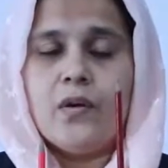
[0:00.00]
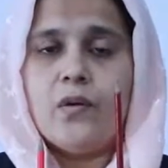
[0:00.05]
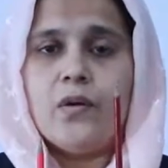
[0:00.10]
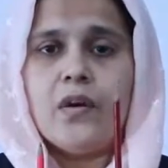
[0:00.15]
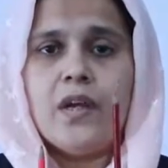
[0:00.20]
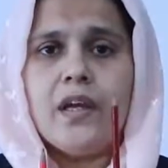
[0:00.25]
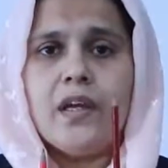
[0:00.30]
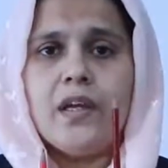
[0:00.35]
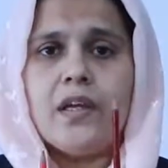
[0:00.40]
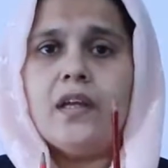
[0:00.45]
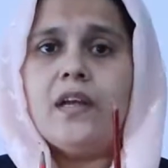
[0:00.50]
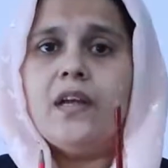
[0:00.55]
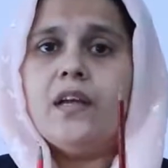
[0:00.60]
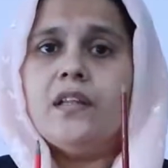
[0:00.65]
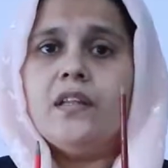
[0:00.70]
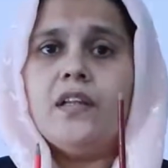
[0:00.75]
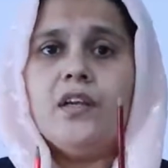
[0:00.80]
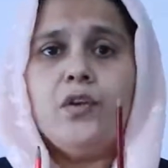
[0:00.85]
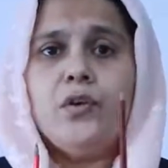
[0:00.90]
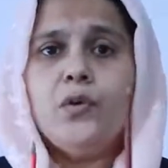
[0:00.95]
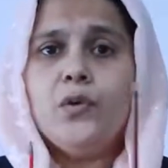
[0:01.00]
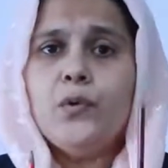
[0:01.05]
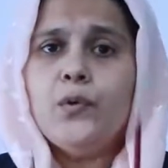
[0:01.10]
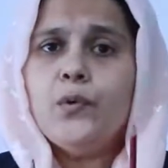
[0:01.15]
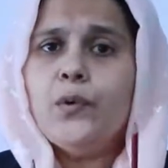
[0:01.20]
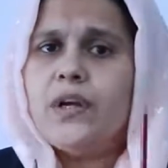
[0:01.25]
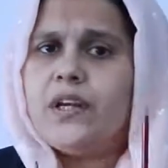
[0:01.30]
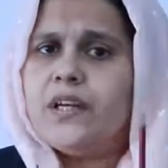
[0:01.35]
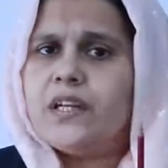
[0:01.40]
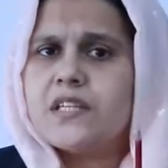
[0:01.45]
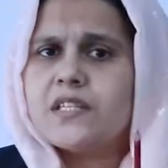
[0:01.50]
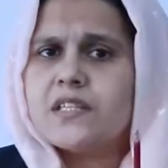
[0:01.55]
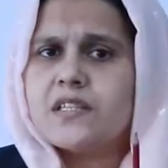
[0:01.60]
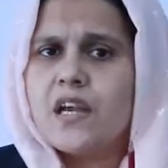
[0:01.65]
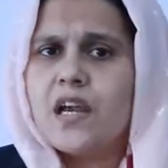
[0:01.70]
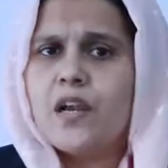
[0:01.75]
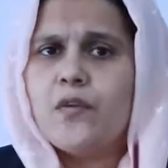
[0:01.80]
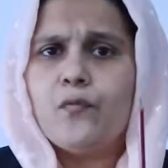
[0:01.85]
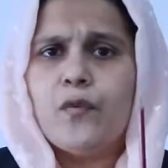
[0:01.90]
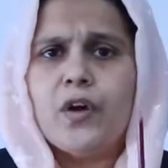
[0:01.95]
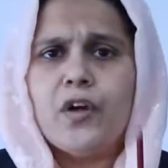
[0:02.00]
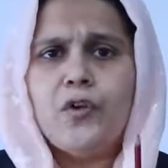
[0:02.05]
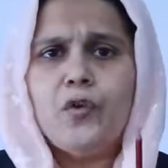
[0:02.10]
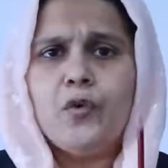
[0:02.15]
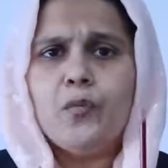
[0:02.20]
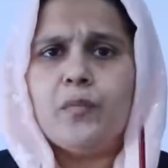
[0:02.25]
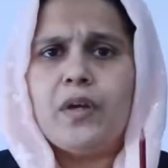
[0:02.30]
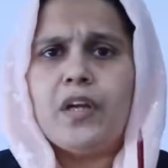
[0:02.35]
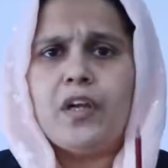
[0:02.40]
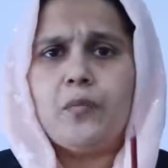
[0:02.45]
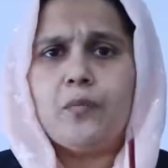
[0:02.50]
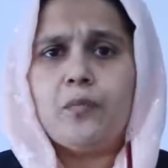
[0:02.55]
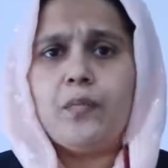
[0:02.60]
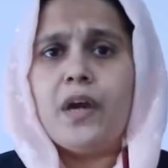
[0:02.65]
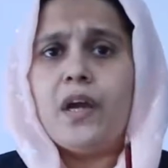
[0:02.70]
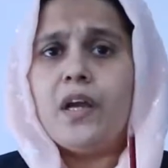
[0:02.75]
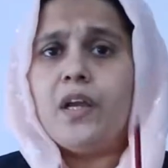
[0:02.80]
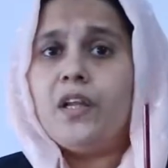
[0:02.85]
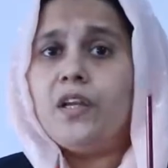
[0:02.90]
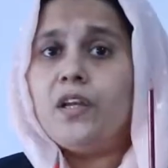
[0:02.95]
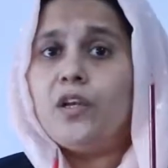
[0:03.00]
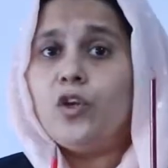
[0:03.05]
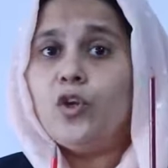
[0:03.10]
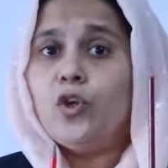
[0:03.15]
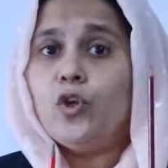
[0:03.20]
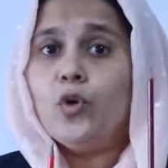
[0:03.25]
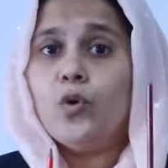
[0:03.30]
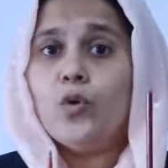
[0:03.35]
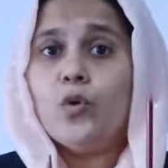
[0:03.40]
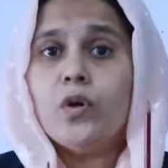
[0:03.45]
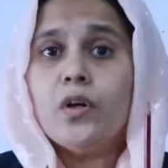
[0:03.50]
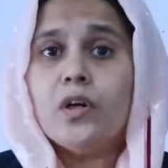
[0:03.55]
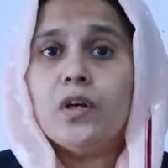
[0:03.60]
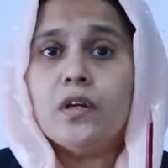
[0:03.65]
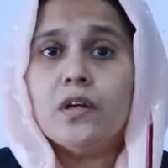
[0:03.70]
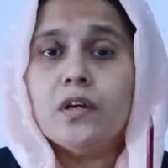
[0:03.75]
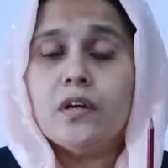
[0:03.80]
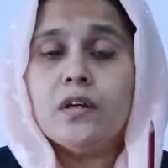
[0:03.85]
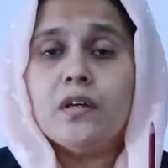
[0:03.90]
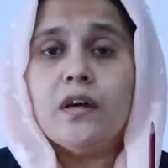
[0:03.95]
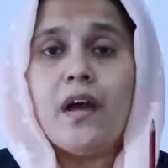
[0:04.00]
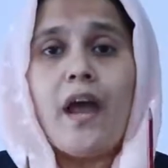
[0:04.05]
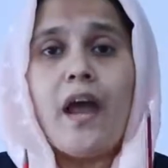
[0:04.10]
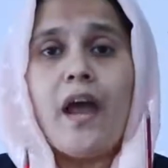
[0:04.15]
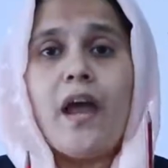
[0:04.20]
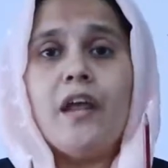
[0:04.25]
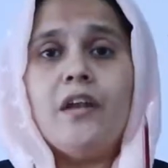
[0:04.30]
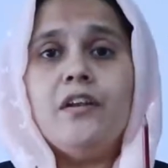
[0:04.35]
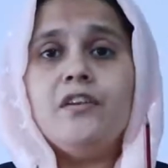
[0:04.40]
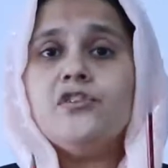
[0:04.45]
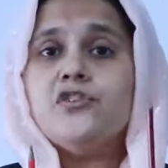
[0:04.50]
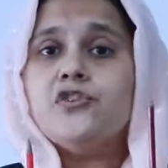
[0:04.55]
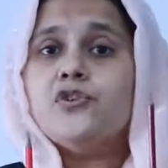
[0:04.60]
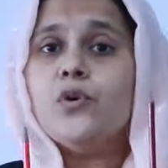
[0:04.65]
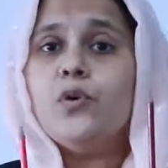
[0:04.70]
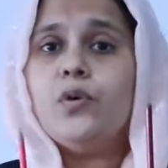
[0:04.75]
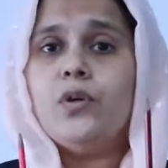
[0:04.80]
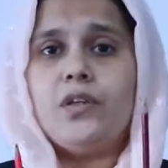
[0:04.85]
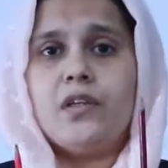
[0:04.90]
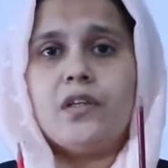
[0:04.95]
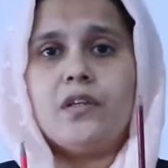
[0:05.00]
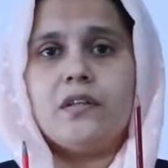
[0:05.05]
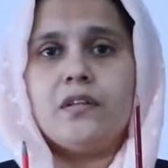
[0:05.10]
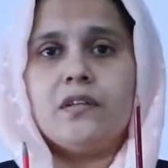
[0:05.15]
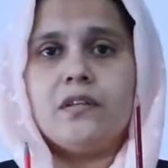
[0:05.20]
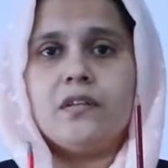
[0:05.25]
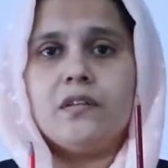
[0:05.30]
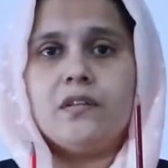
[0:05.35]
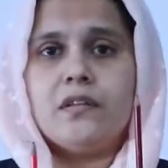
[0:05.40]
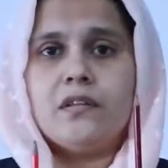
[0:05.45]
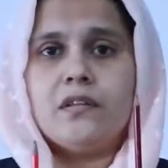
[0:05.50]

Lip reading: Okay, then do you understand what you meant by longer and shorter?